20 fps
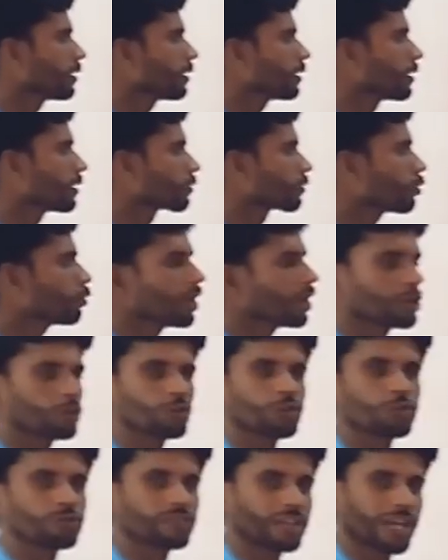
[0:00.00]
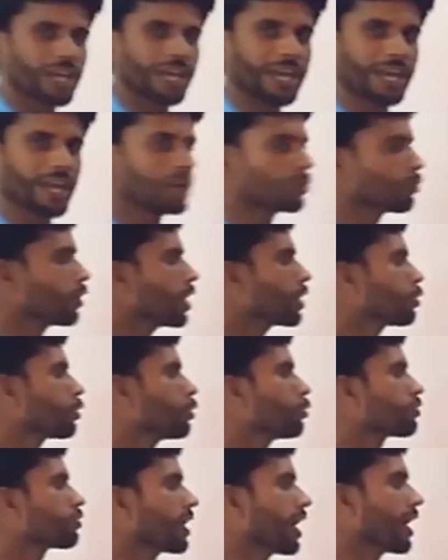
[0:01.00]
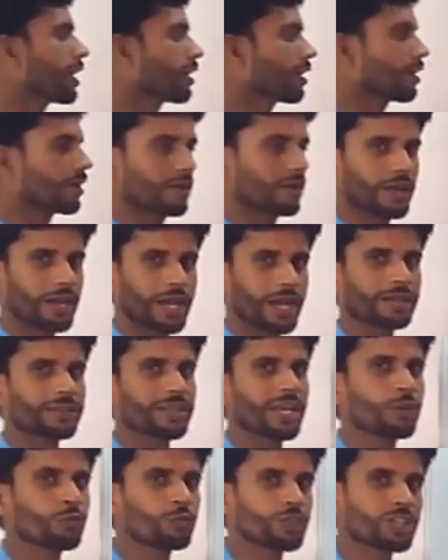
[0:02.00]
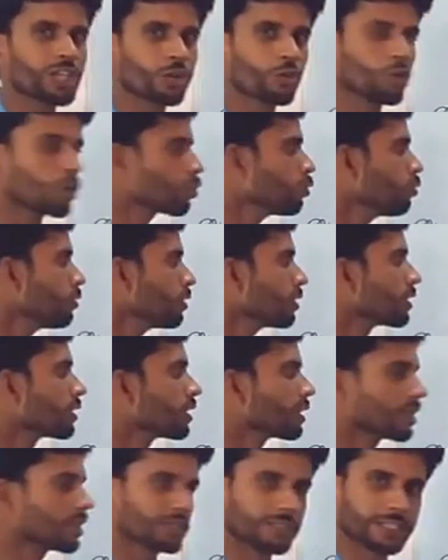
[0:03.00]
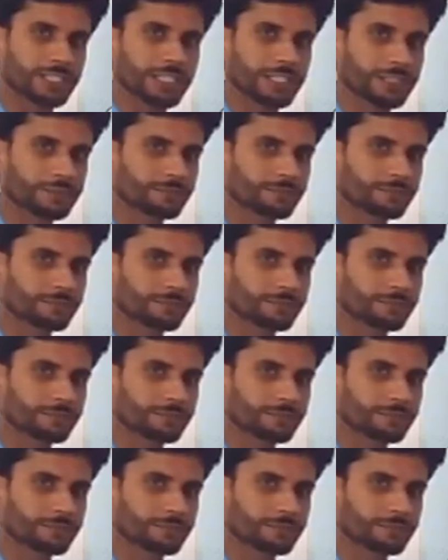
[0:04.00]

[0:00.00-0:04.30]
So when to use a and when to use n, and then we shall go to the.